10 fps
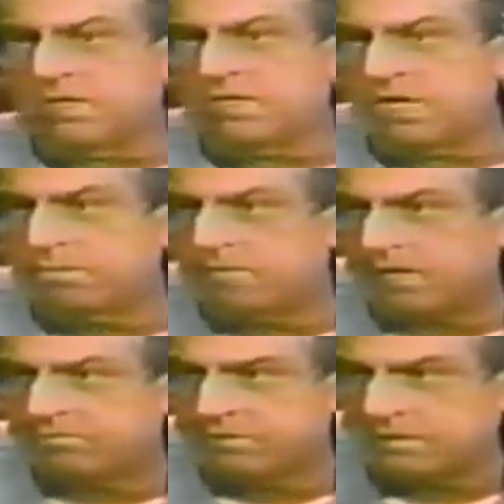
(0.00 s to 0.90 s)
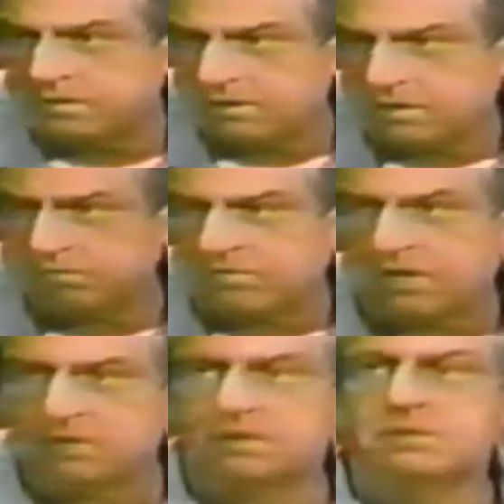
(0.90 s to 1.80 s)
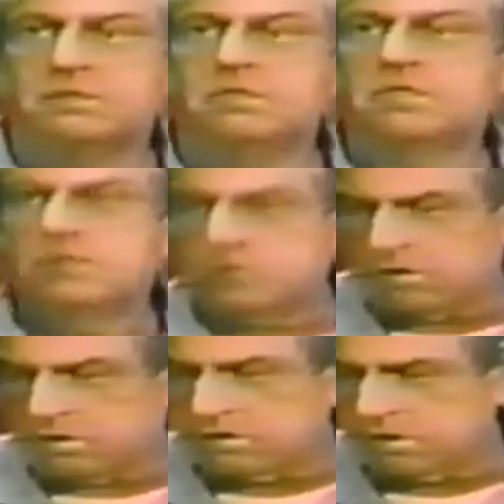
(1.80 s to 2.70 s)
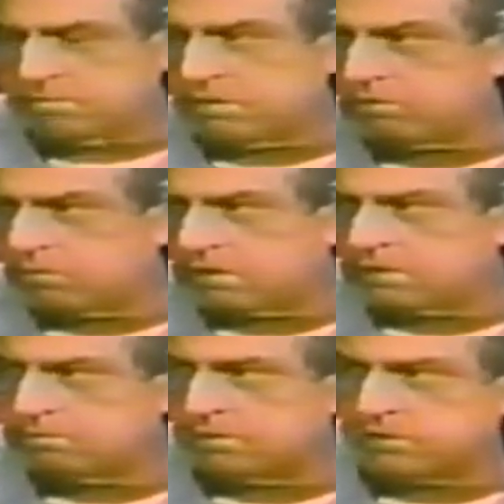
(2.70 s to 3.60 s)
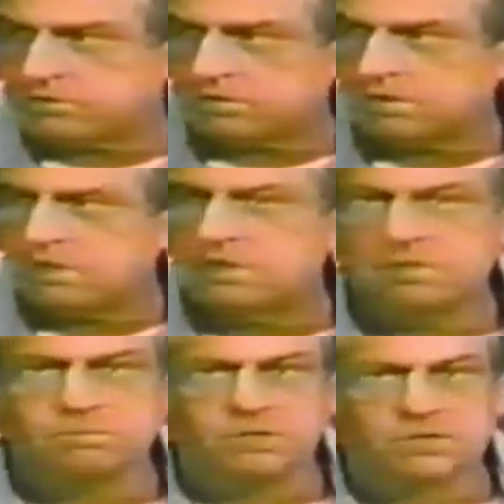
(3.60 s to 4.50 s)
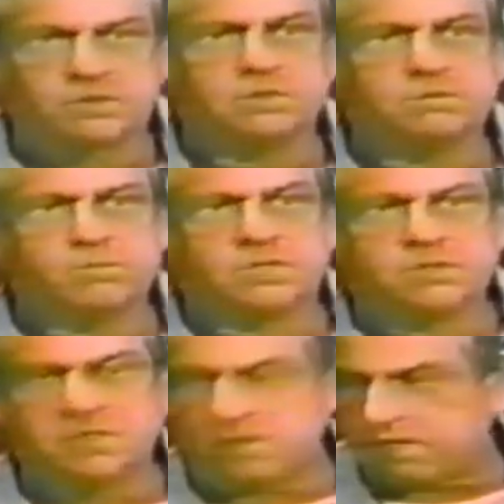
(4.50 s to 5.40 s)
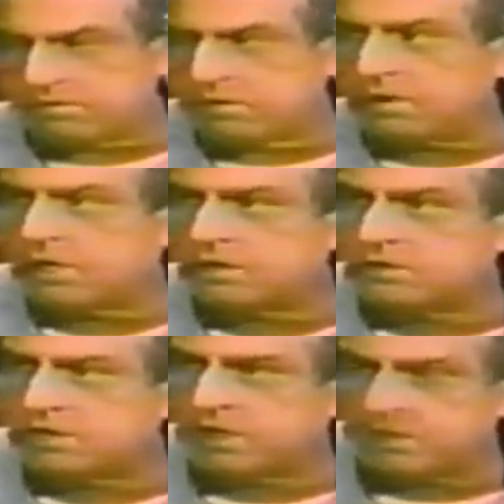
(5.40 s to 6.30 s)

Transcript: named after her father, George Herbert Walker Bush, the present president of the United States.